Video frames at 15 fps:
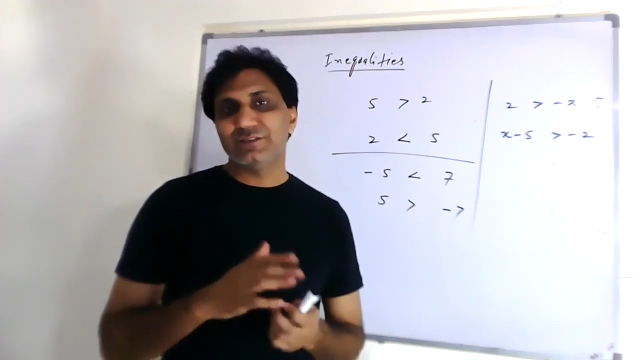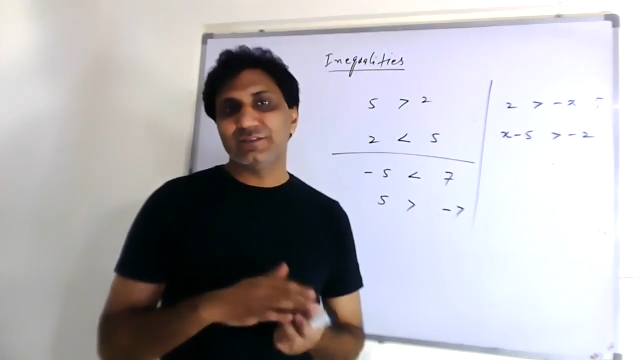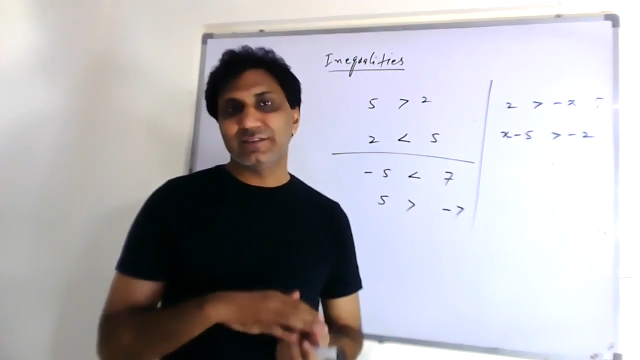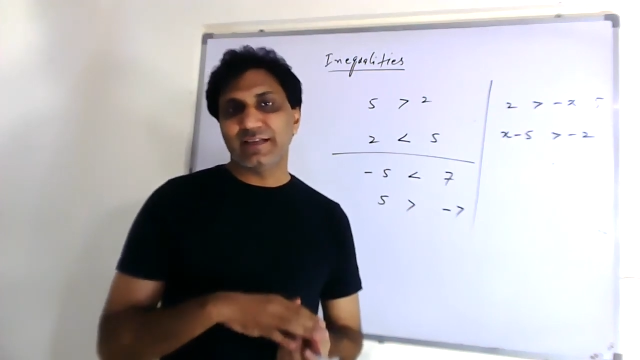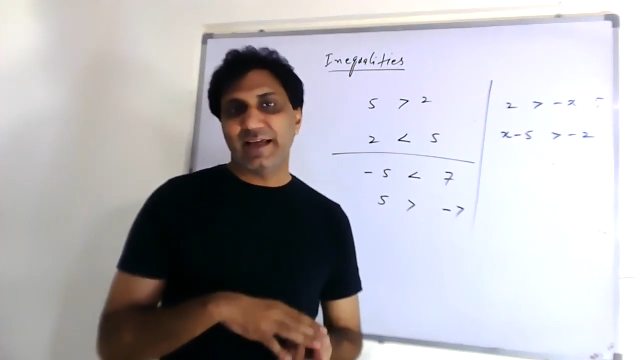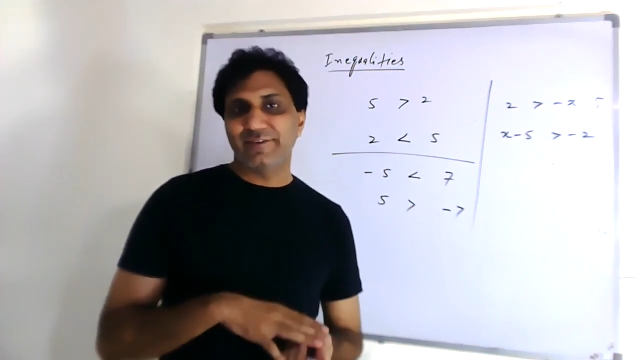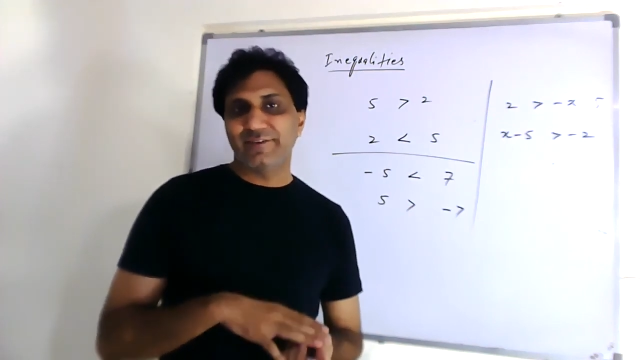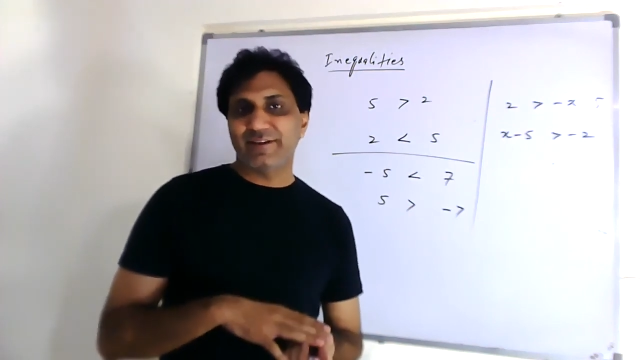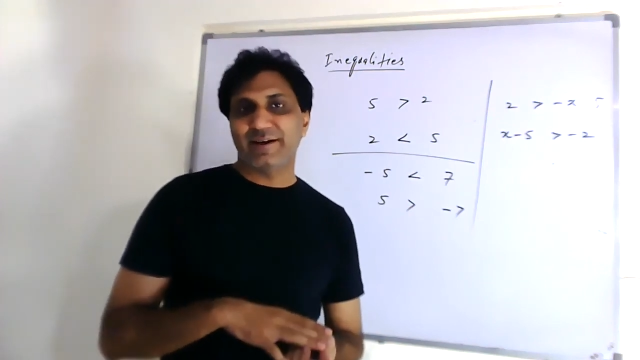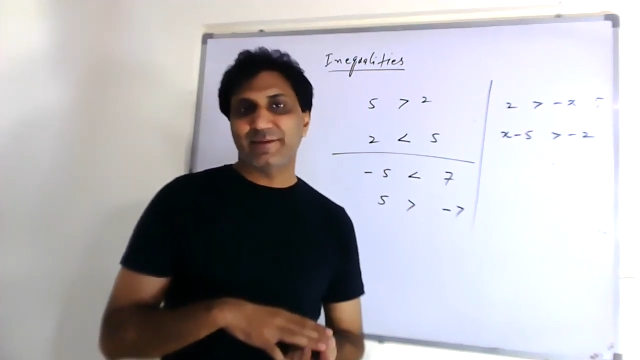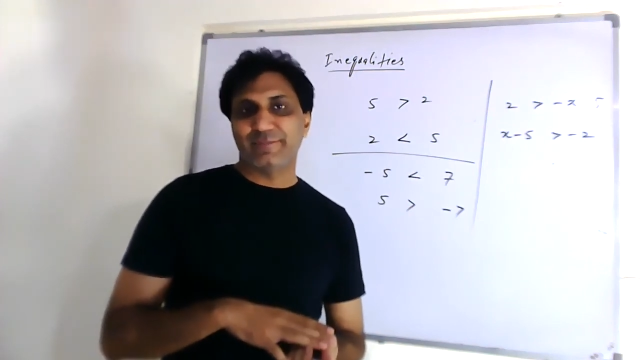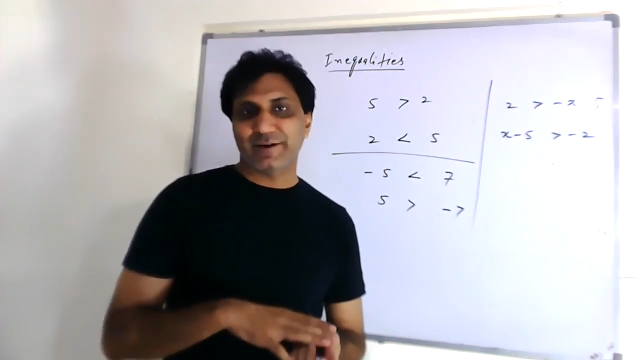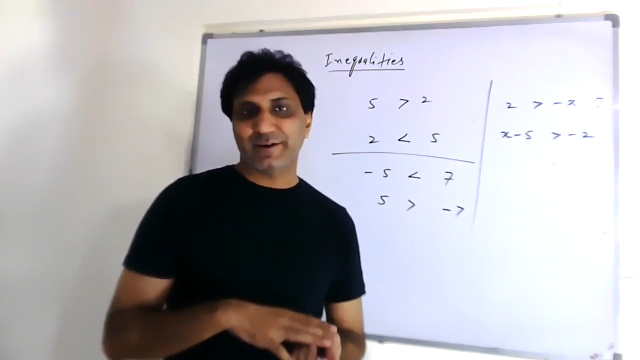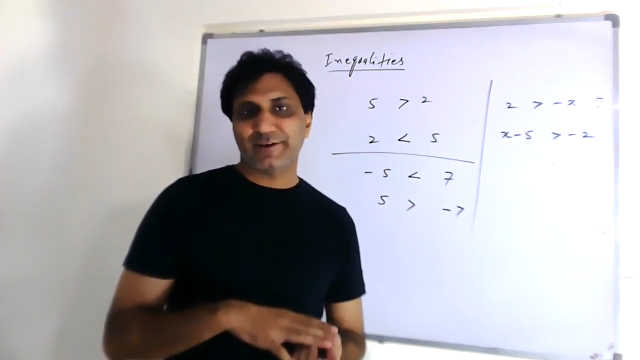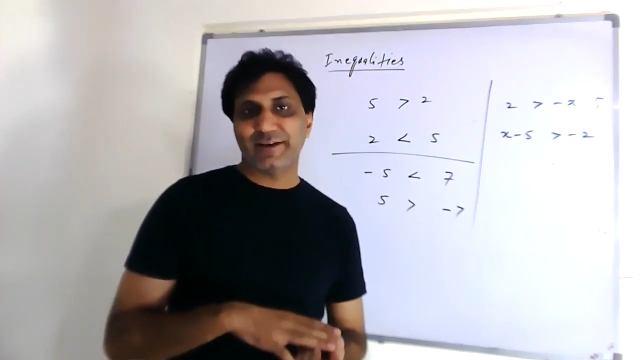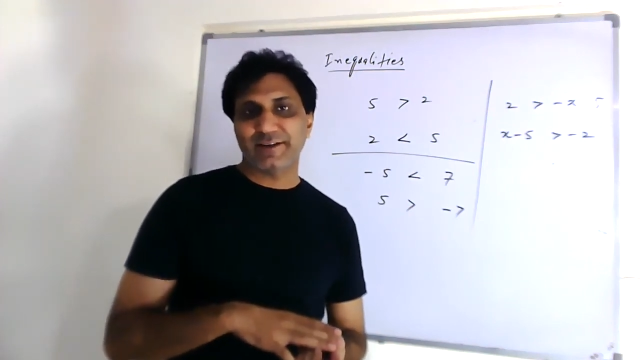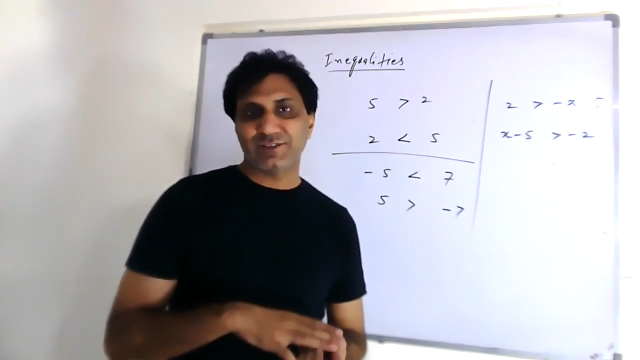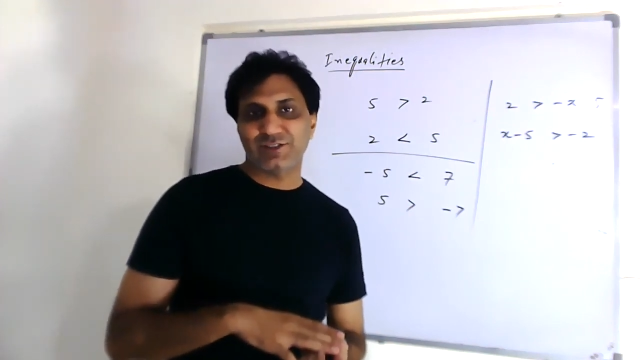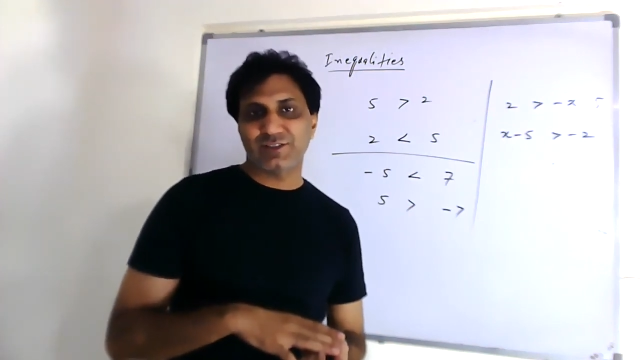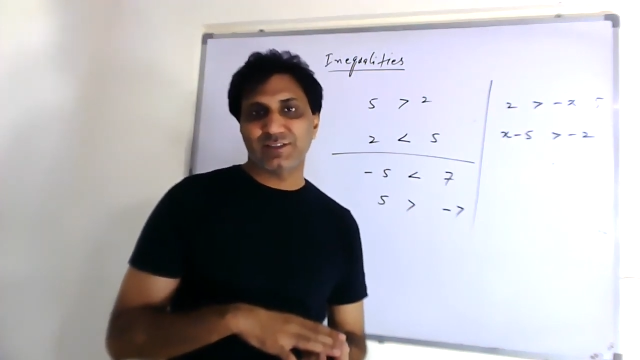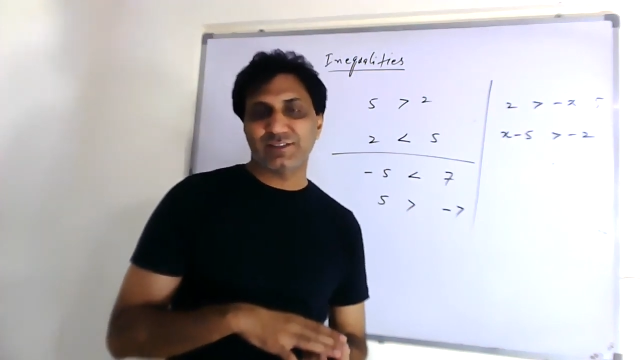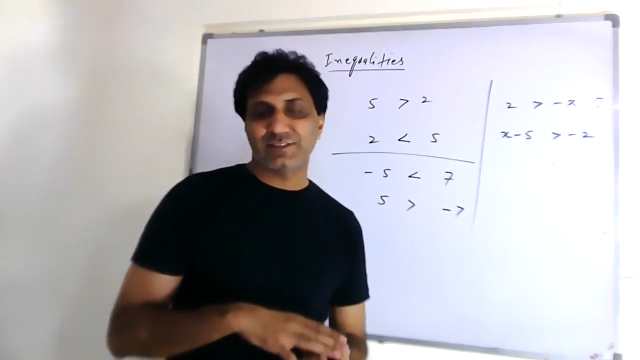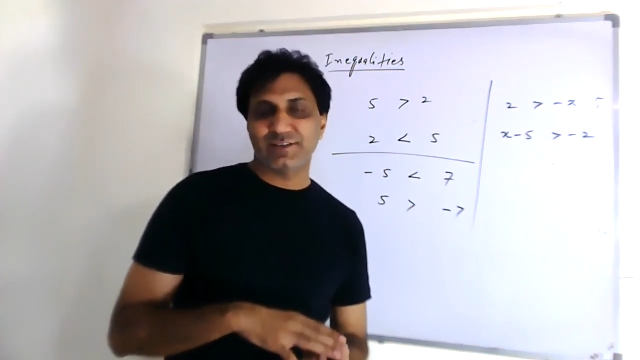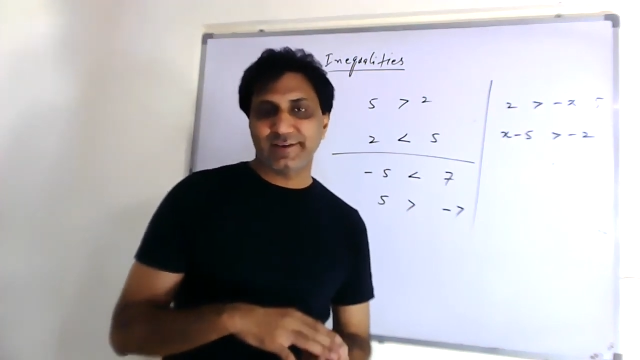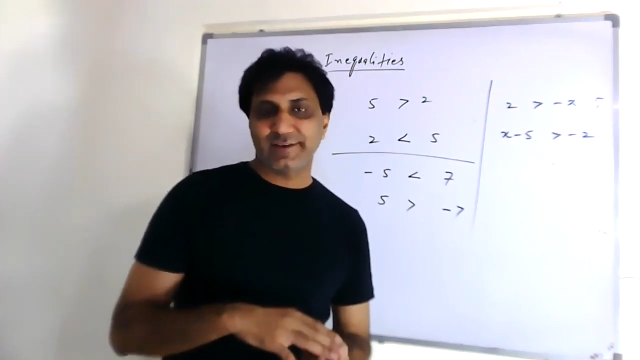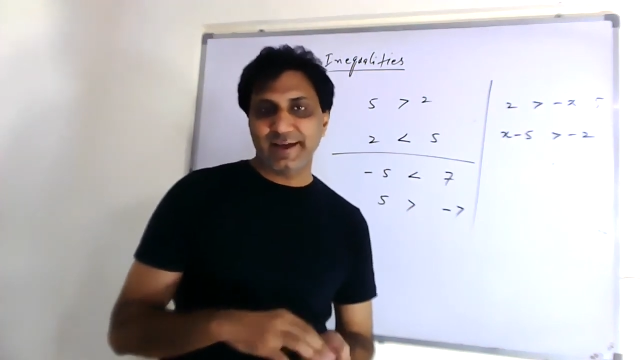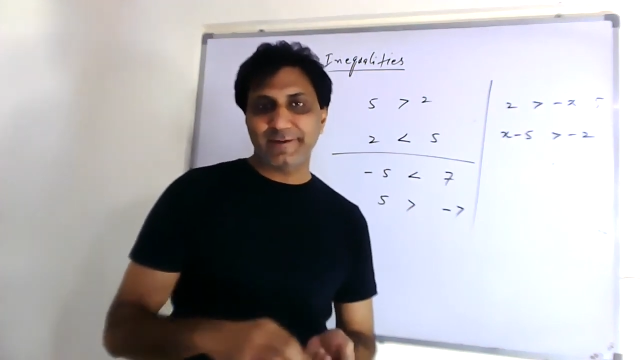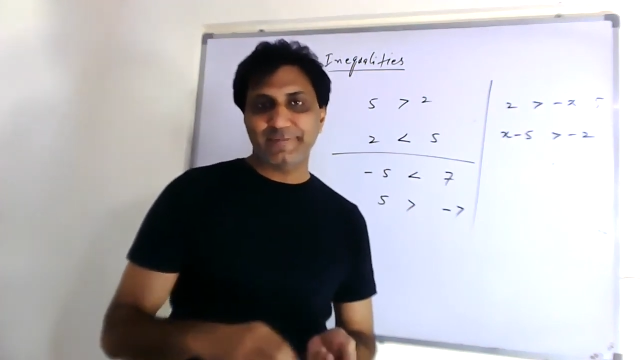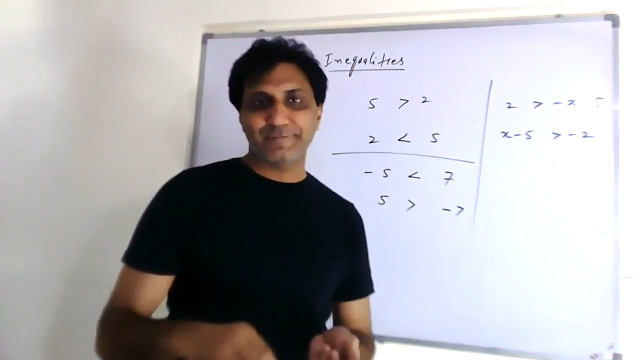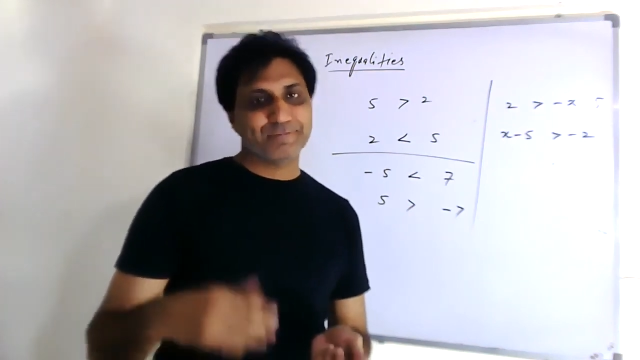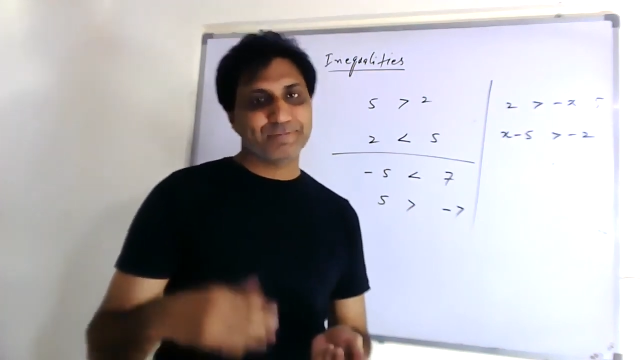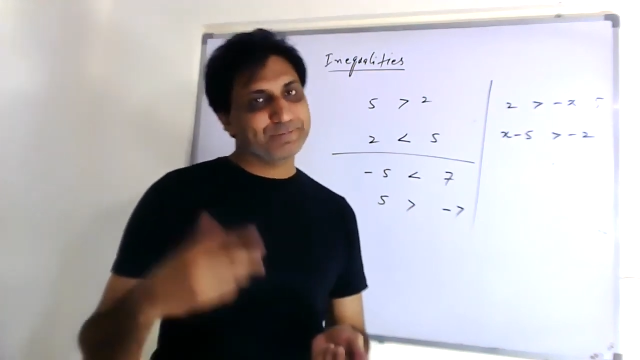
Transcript: the even number questions. Okay,